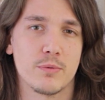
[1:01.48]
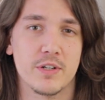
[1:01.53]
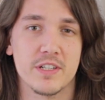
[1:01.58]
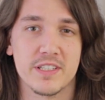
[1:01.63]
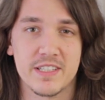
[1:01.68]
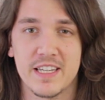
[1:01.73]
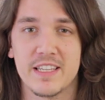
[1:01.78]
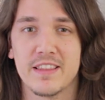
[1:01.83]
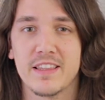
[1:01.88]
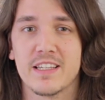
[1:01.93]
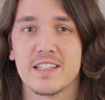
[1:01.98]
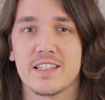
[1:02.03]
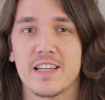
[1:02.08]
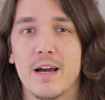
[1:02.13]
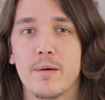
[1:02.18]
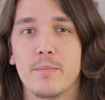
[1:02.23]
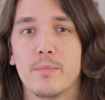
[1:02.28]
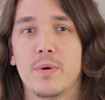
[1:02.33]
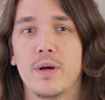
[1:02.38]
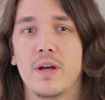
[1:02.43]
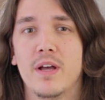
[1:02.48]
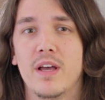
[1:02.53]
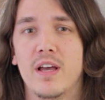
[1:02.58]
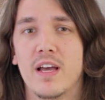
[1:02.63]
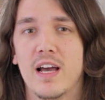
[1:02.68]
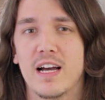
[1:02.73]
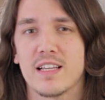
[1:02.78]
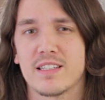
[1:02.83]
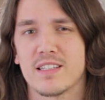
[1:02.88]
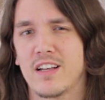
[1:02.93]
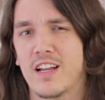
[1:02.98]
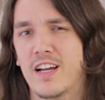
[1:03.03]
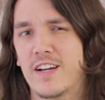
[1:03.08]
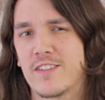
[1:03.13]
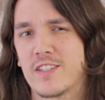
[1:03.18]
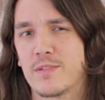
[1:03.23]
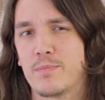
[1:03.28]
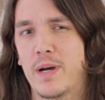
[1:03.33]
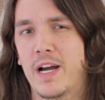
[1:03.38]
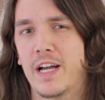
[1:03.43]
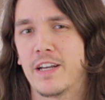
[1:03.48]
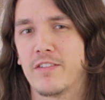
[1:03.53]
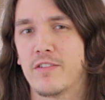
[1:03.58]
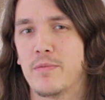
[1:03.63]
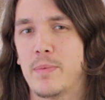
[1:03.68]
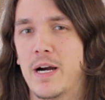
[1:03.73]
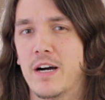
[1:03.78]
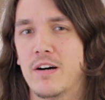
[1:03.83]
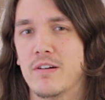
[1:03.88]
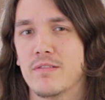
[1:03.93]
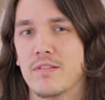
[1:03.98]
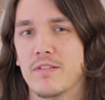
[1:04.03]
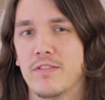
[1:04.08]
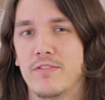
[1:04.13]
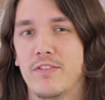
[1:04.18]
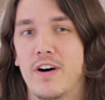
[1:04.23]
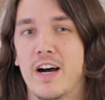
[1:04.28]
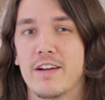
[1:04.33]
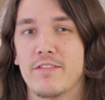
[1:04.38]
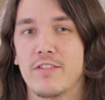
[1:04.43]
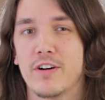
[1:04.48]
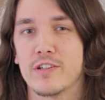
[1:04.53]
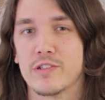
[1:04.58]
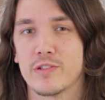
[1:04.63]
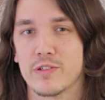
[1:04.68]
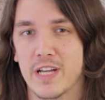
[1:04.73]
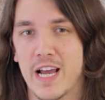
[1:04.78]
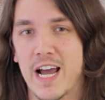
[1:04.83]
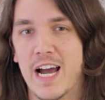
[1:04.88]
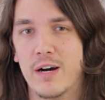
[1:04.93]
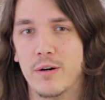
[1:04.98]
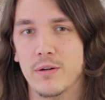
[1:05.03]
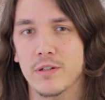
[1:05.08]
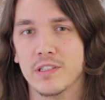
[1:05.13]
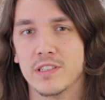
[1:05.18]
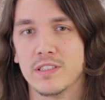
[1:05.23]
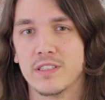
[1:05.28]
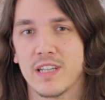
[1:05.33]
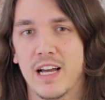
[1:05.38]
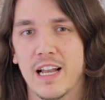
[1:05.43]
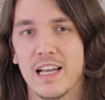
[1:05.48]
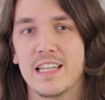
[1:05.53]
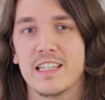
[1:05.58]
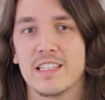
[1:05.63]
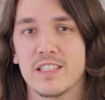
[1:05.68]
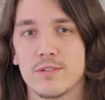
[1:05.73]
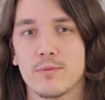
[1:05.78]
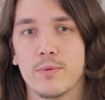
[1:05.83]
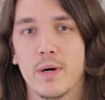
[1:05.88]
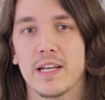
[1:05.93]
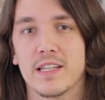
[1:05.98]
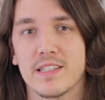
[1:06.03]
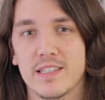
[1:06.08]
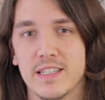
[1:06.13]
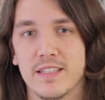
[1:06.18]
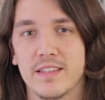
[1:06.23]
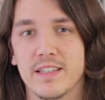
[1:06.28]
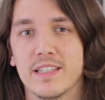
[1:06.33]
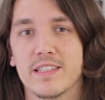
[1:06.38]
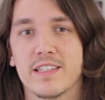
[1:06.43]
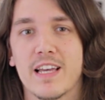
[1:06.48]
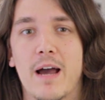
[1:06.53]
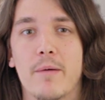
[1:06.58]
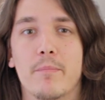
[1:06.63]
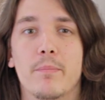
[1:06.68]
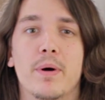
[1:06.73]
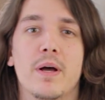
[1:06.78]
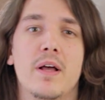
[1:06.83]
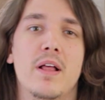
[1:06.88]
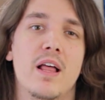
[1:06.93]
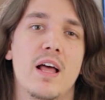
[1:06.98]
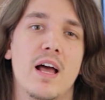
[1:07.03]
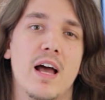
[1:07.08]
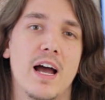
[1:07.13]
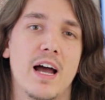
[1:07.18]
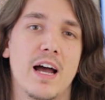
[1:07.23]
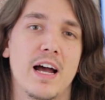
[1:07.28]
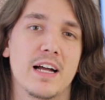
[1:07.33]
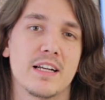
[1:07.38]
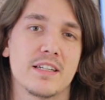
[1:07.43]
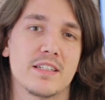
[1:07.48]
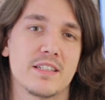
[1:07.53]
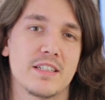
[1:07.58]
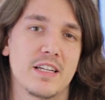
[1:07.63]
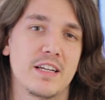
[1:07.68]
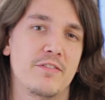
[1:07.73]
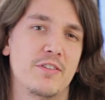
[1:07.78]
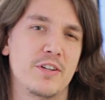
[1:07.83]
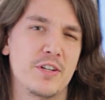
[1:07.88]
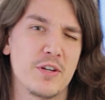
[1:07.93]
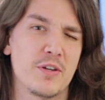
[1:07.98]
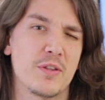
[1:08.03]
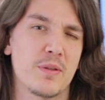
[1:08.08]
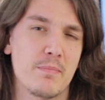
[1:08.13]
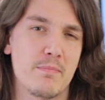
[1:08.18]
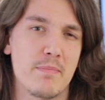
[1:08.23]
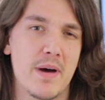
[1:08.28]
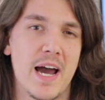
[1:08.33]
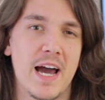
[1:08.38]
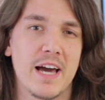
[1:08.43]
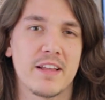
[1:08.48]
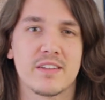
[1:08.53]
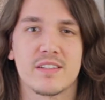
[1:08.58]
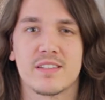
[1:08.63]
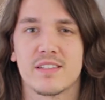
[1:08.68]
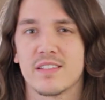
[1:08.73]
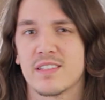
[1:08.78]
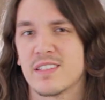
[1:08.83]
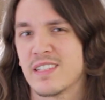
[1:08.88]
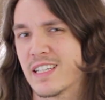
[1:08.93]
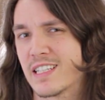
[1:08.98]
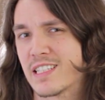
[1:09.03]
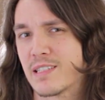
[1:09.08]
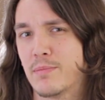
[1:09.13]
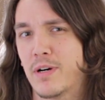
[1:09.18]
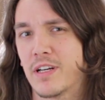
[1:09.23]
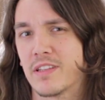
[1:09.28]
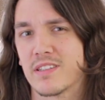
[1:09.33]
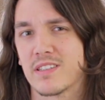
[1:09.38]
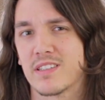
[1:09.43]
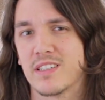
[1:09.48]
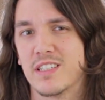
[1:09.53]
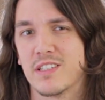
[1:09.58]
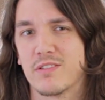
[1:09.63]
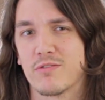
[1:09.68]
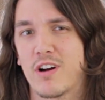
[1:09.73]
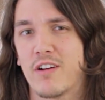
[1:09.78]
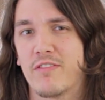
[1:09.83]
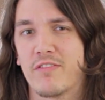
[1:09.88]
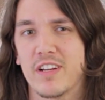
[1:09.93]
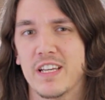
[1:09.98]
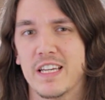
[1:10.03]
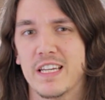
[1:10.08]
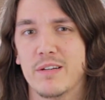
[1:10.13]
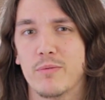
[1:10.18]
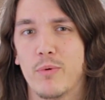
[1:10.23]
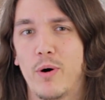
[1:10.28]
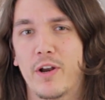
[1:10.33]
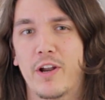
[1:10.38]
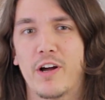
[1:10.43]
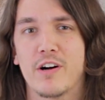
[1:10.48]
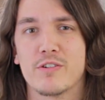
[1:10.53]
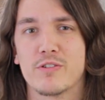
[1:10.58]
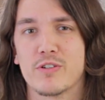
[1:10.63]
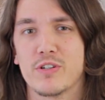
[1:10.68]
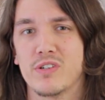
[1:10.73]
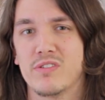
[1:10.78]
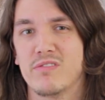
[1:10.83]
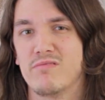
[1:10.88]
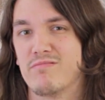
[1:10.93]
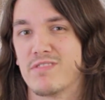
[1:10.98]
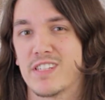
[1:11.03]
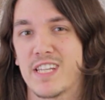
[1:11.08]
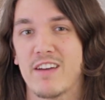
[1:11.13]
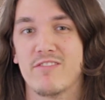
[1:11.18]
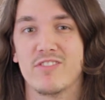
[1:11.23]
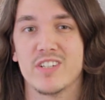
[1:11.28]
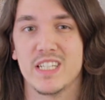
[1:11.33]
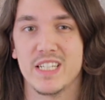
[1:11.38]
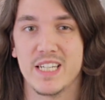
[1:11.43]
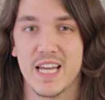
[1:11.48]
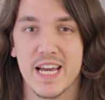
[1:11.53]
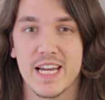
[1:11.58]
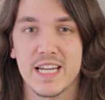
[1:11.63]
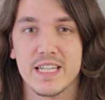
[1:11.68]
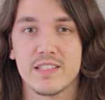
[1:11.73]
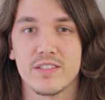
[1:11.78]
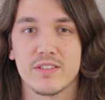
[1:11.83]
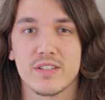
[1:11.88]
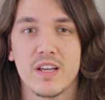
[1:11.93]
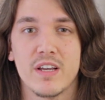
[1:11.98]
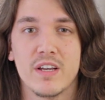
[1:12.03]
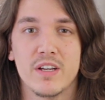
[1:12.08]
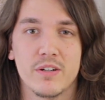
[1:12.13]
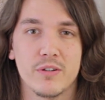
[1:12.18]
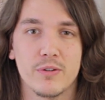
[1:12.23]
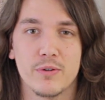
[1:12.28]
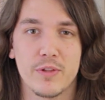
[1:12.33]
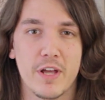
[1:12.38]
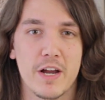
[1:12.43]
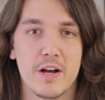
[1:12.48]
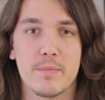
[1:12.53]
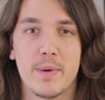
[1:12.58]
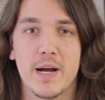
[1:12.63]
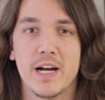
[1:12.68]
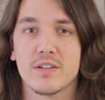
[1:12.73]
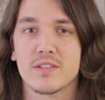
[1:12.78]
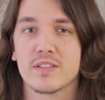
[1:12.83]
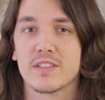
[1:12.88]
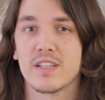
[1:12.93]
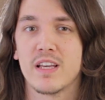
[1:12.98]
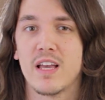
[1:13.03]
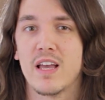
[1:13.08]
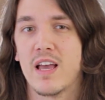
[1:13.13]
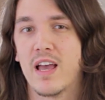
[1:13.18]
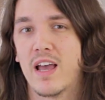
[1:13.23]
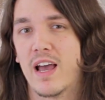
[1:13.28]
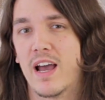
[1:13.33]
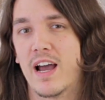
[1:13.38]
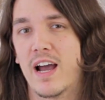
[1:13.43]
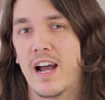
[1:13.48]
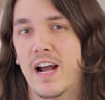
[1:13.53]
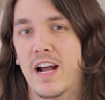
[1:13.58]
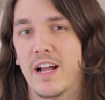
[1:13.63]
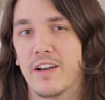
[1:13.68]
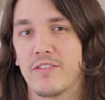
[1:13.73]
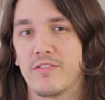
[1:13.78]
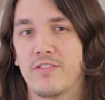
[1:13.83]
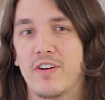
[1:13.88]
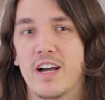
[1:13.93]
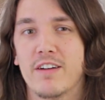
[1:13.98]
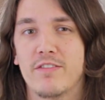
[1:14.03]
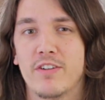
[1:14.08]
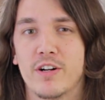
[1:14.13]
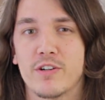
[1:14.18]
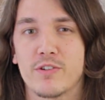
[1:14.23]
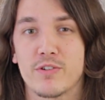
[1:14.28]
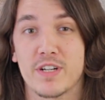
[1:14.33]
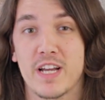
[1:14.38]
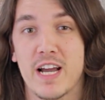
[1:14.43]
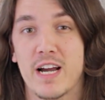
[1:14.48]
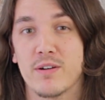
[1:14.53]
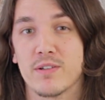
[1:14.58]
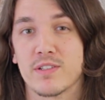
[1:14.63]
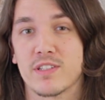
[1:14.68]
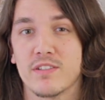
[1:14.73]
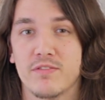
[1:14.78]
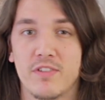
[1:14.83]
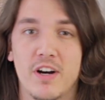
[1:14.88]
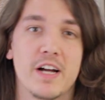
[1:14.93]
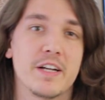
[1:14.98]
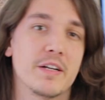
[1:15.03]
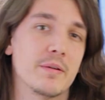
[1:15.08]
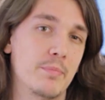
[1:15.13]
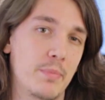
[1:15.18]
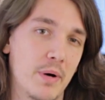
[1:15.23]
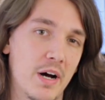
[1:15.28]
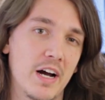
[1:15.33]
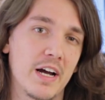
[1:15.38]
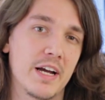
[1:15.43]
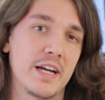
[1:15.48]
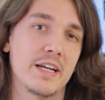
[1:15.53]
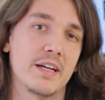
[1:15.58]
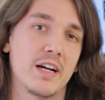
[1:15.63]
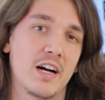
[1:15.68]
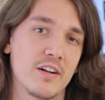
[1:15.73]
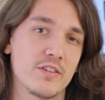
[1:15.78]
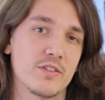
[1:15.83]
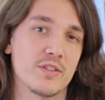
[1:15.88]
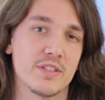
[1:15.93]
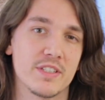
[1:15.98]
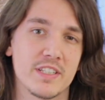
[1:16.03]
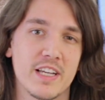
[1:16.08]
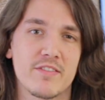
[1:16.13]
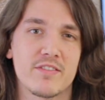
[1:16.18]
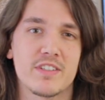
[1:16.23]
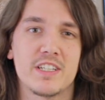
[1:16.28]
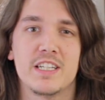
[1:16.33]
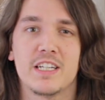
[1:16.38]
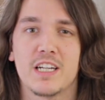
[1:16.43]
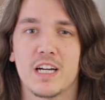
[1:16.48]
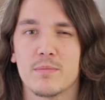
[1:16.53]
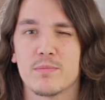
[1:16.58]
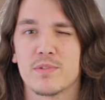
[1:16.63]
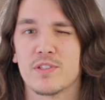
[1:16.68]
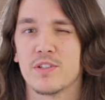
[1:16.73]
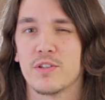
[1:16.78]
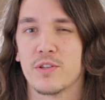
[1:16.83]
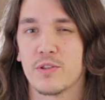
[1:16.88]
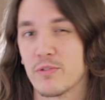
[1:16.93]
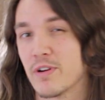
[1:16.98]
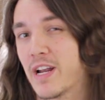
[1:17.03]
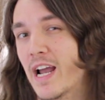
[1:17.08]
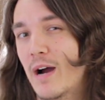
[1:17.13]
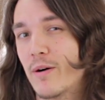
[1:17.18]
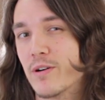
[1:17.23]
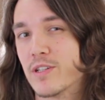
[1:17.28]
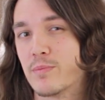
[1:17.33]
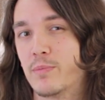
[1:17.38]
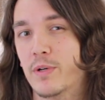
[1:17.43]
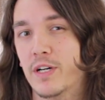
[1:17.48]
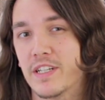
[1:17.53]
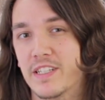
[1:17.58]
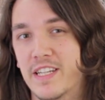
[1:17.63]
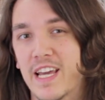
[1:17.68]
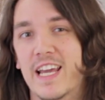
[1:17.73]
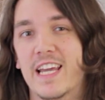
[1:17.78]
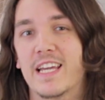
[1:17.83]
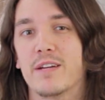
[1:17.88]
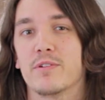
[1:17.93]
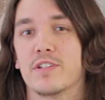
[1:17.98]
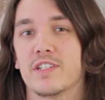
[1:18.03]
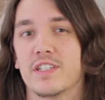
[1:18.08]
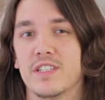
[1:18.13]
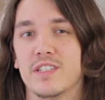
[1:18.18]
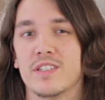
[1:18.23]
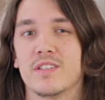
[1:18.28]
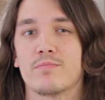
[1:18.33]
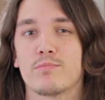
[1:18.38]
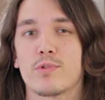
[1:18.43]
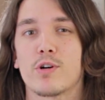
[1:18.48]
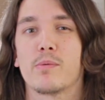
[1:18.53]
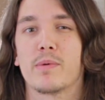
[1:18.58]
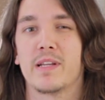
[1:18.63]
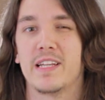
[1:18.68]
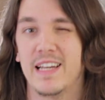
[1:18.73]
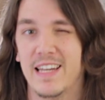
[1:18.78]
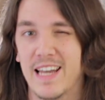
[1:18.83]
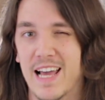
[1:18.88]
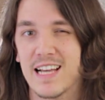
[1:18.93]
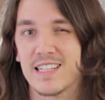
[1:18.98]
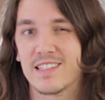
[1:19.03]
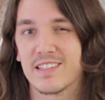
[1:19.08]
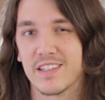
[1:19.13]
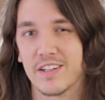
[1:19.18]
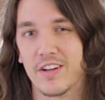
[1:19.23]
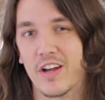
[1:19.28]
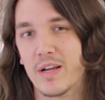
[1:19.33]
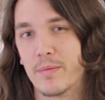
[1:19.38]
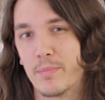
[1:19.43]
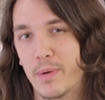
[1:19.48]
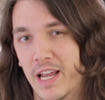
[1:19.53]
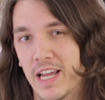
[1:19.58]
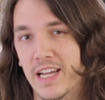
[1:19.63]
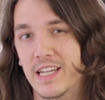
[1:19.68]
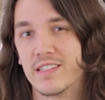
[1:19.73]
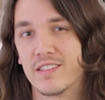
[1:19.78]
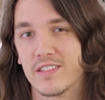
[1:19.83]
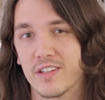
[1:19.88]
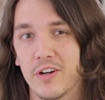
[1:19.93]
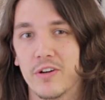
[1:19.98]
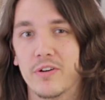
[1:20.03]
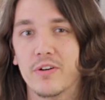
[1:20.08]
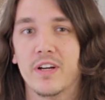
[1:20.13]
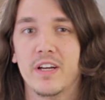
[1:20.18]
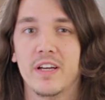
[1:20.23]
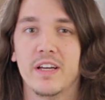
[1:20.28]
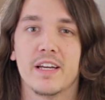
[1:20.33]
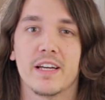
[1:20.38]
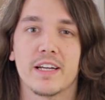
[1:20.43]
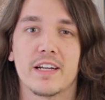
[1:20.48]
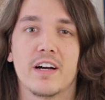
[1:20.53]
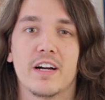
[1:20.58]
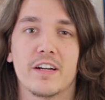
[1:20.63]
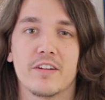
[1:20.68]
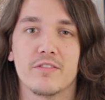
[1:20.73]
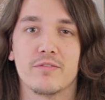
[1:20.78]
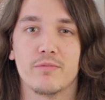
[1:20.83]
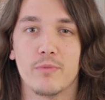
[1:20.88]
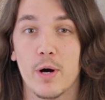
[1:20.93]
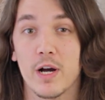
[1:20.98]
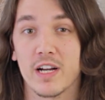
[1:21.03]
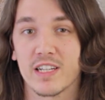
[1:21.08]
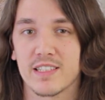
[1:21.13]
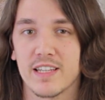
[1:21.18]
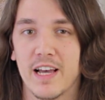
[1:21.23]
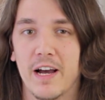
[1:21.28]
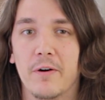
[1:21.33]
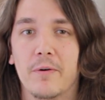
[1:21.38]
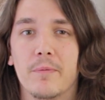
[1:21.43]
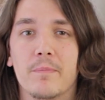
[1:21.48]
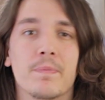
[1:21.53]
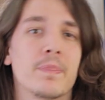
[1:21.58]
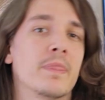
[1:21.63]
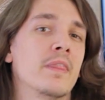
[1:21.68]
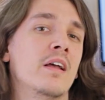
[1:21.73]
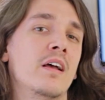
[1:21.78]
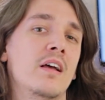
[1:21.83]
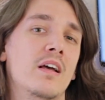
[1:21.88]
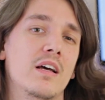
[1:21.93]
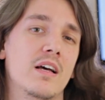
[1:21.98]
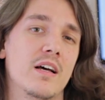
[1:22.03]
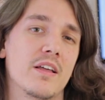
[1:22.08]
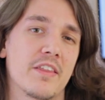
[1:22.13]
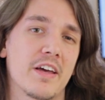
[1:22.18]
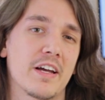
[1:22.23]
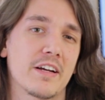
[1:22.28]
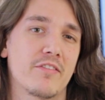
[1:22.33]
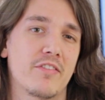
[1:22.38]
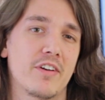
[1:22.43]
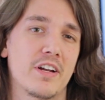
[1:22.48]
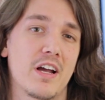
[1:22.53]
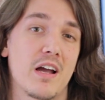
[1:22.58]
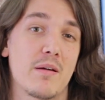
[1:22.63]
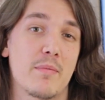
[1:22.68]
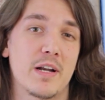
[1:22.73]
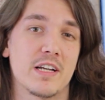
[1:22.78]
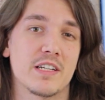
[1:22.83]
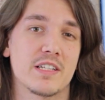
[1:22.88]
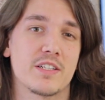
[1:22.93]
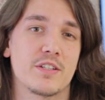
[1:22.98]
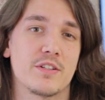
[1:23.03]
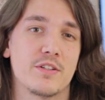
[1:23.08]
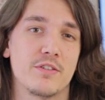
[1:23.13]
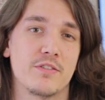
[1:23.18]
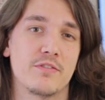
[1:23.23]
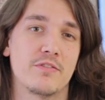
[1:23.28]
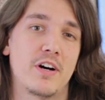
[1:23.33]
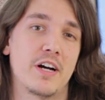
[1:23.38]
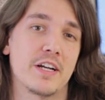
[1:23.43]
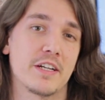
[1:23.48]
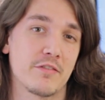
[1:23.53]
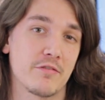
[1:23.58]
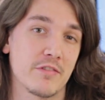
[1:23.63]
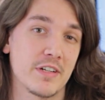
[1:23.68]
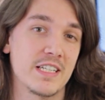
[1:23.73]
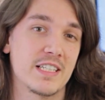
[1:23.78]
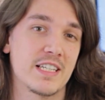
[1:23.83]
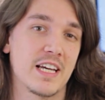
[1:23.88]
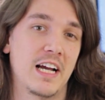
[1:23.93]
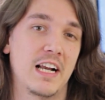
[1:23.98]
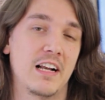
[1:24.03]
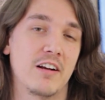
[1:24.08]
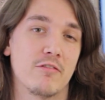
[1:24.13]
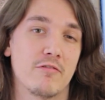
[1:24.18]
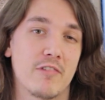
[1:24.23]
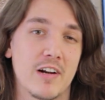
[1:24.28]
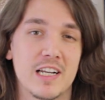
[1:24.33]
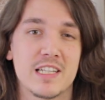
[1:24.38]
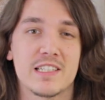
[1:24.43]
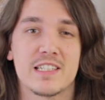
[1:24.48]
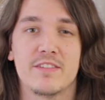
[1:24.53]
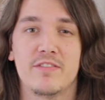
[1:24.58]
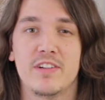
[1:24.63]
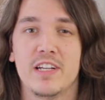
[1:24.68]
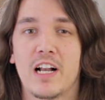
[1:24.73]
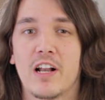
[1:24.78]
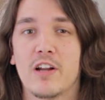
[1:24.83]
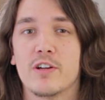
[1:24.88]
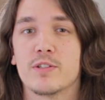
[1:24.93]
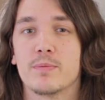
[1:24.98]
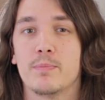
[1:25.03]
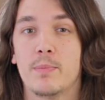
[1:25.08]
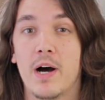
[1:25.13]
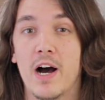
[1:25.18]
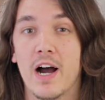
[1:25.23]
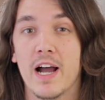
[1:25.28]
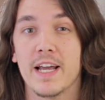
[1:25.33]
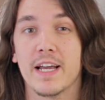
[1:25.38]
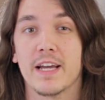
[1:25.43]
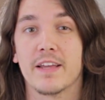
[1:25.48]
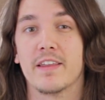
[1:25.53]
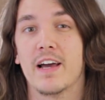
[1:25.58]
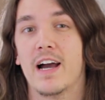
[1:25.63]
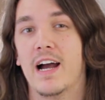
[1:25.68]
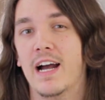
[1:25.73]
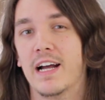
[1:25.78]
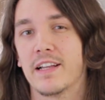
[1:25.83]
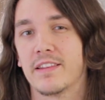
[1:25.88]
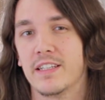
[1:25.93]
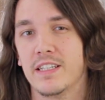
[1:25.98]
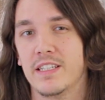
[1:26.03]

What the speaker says: what is in this amp, has a lifespan of about 500 hours, at least when it's in this amp. And if you do the maths, 6 months is roughly 170 days or thereabouts, and 500 hours divided by 170 comes to 3 hours per day, which is probably less than I play, so it kind of works out. Thankfully, I managed to find a retailer relatively close by that had